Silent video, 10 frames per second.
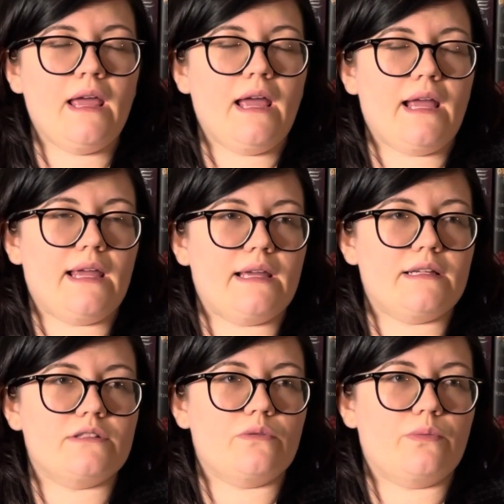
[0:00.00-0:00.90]

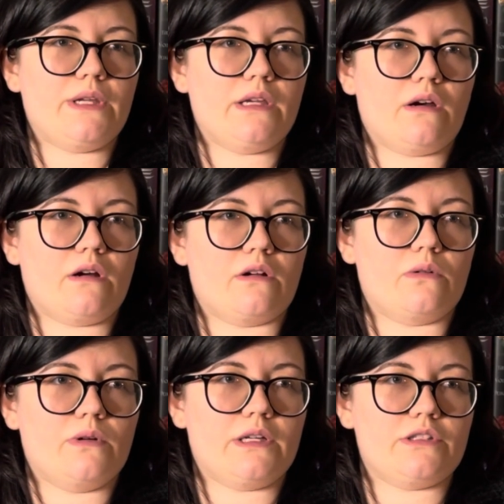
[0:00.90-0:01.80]
And we are
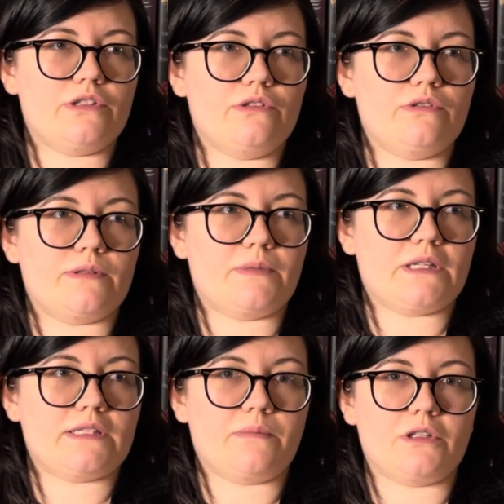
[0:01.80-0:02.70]
going to do something
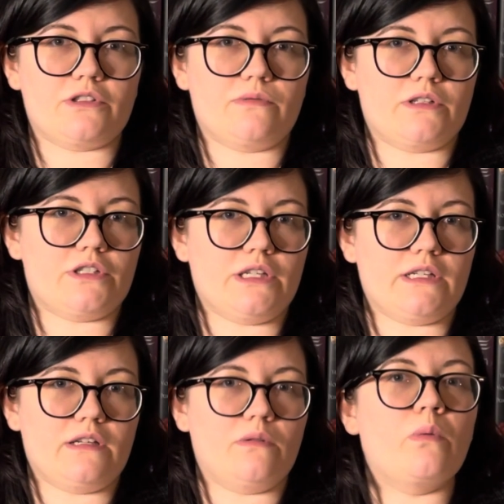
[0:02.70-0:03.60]
similar to what she
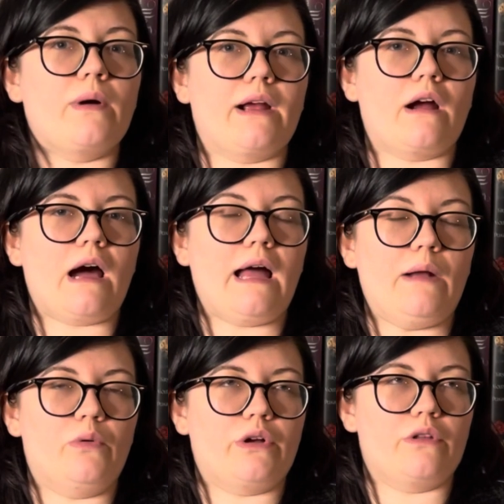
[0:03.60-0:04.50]
did, where I
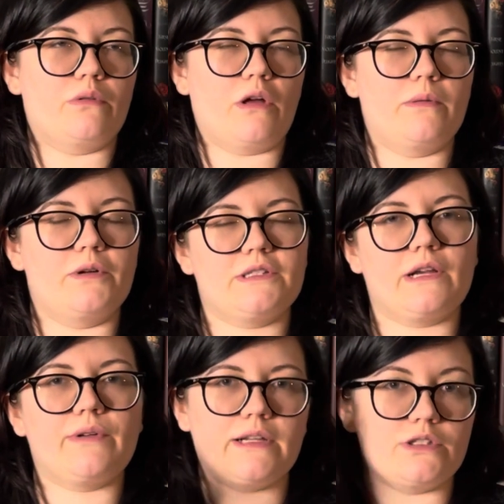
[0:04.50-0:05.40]
will go through all the books I
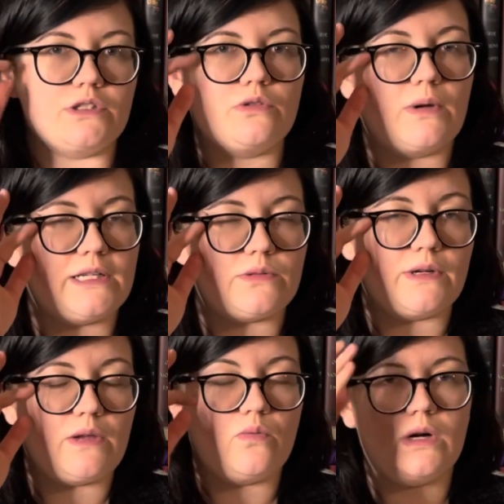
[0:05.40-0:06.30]
read in
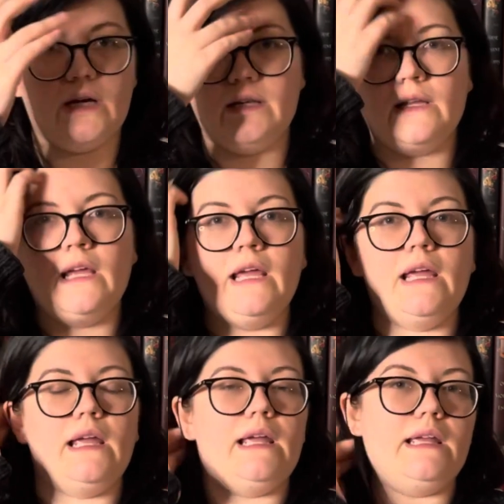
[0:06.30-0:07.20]
2021
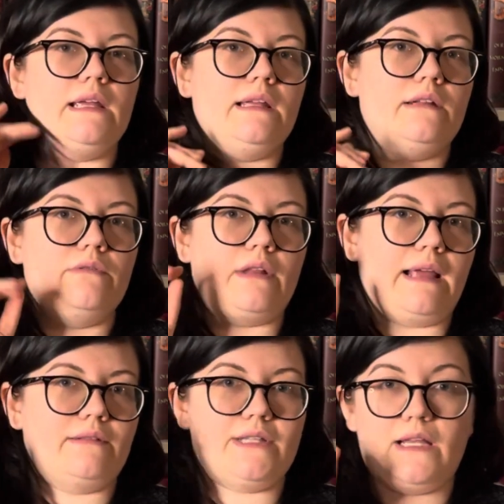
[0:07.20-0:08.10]
in
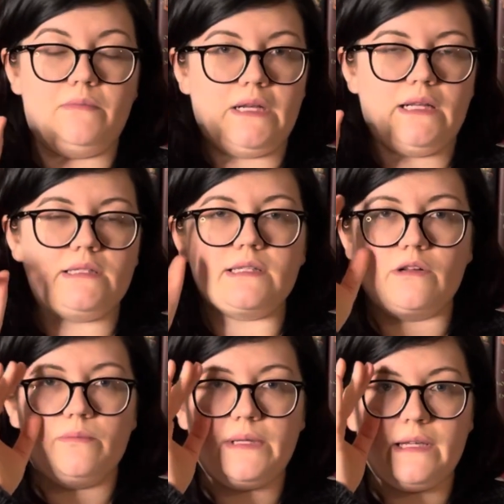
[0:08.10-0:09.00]
like 10 minutes.
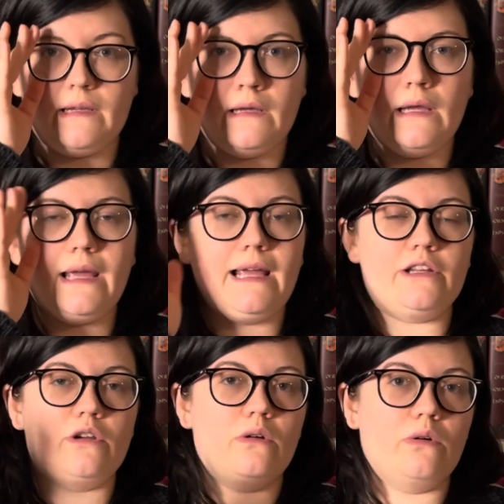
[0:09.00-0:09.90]
It'll be a
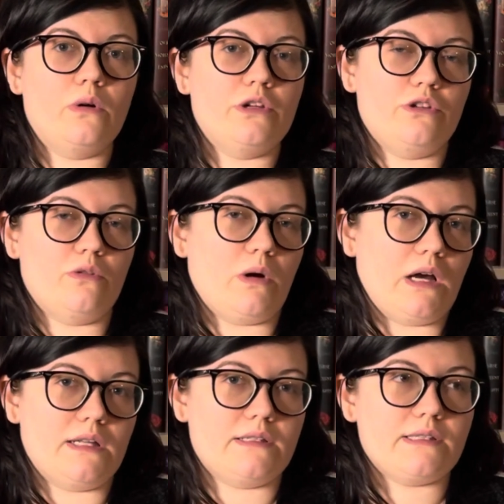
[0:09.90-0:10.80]
no
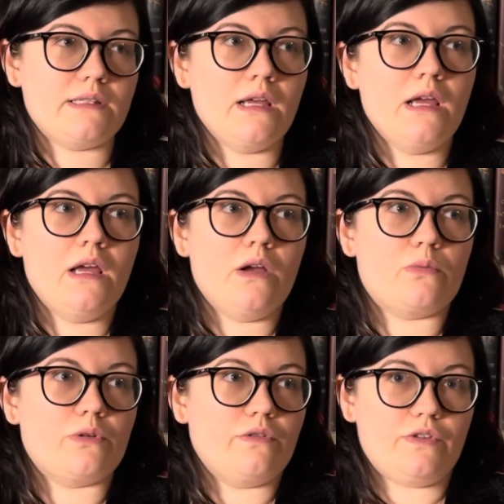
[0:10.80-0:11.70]
nuance
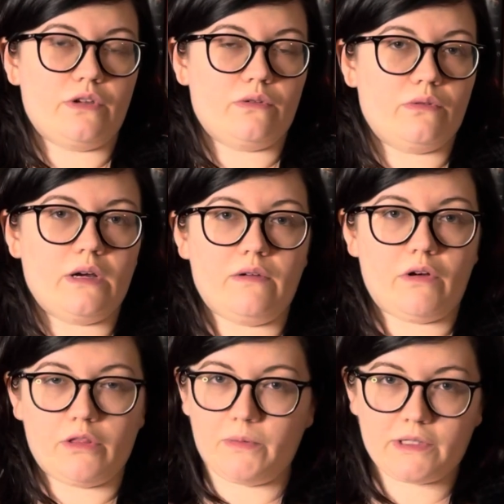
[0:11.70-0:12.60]
review of
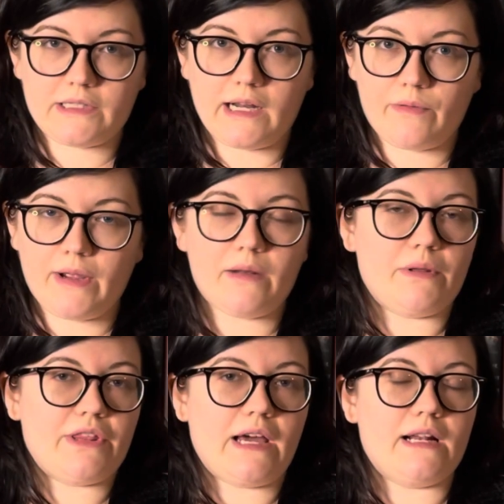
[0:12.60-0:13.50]
all the books that I read,
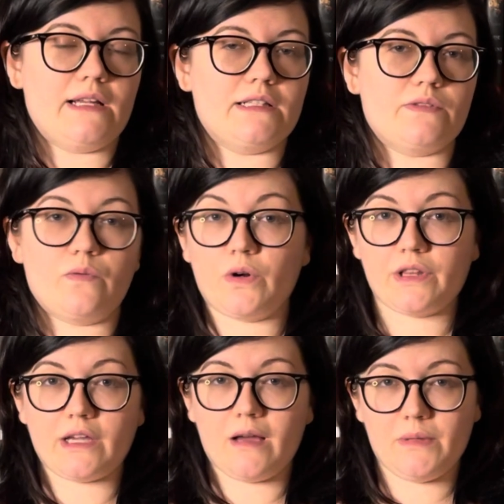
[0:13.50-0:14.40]
but that is
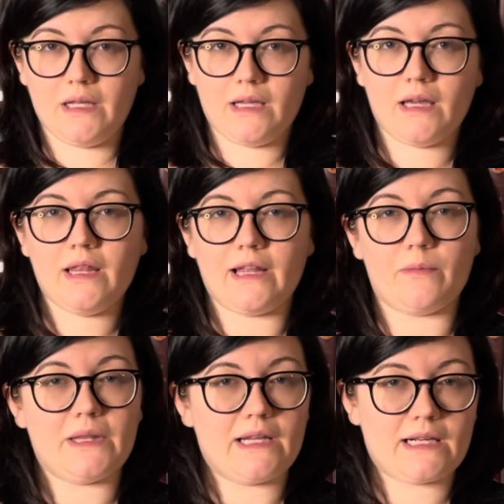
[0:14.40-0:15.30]
forthcoming. That'll
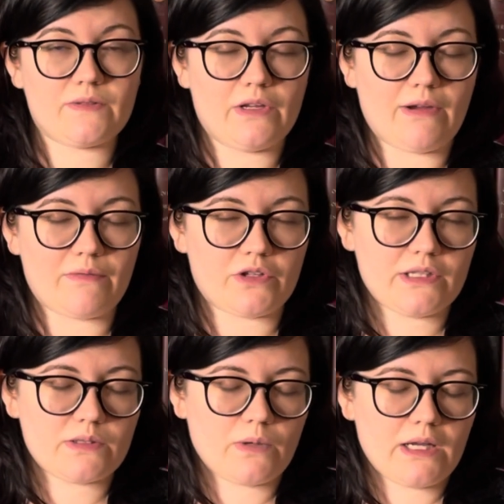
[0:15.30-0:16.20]
be the next video after
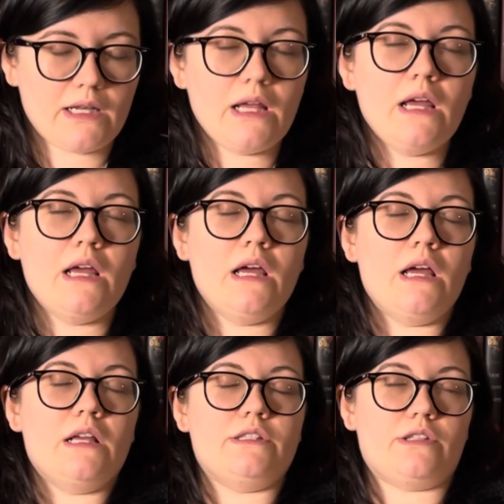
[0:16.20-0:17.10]
this one.
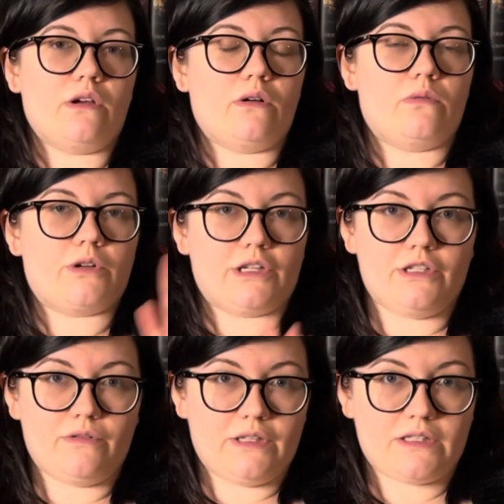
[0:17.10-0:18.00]
So we're going
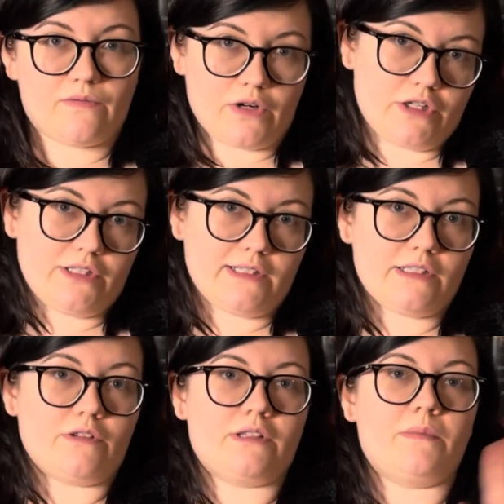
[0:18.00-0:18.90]
to do this first.
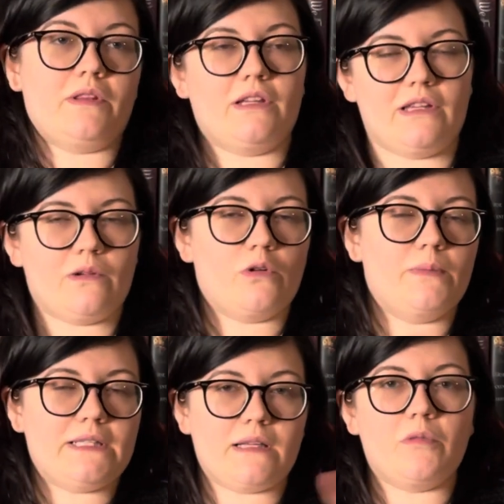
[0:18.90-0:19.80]
So there will
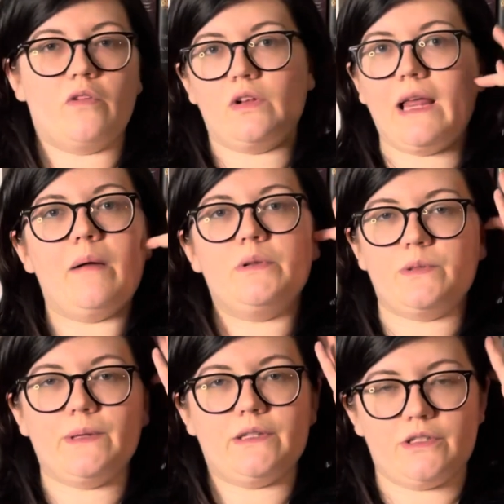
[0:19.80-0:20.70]
be some overlap
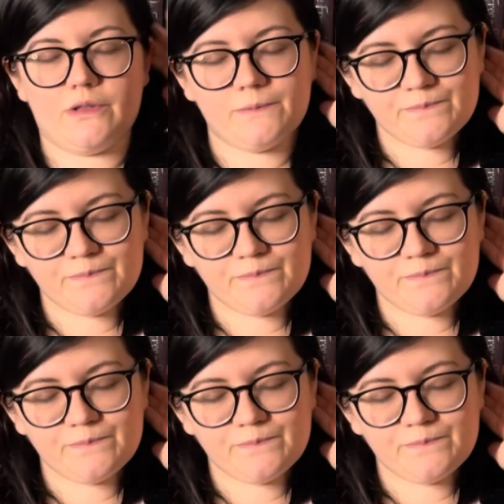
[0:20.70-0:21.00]
between the two.